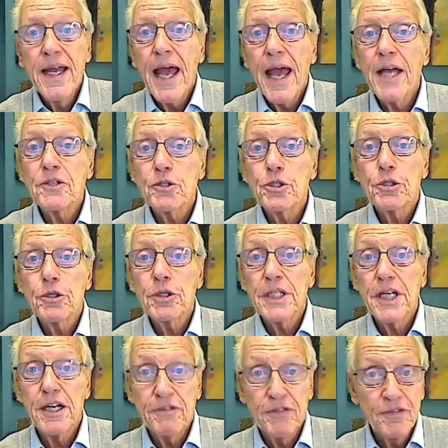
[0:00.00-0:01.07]
And sure
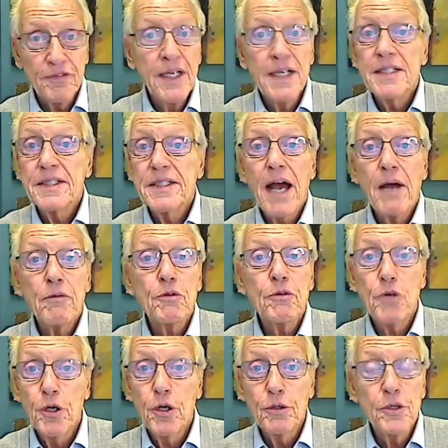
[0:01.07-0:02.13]
enough, down the
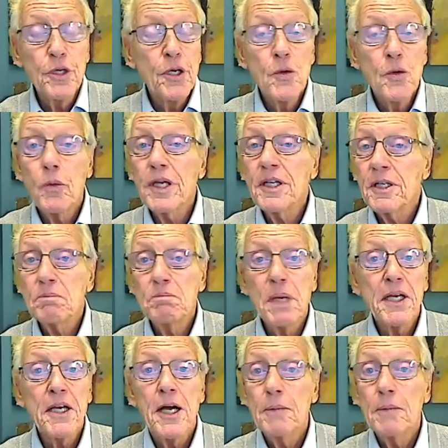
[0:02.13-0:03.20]
road, we can
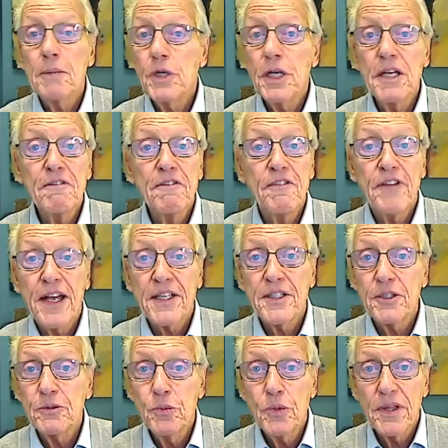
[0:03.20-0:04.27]
become
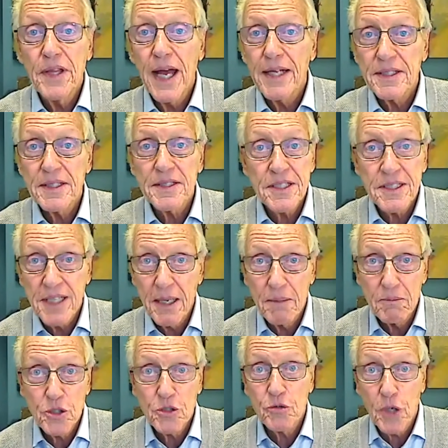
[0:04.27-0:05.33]
reinfected with that same
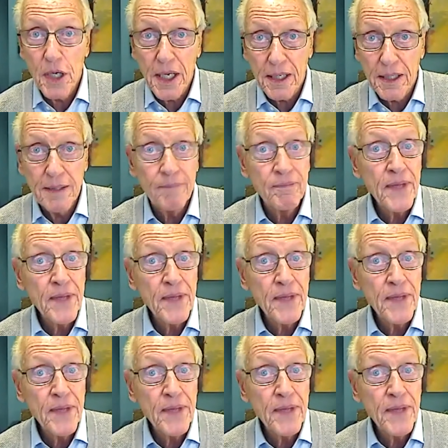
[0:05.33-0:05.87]
strain.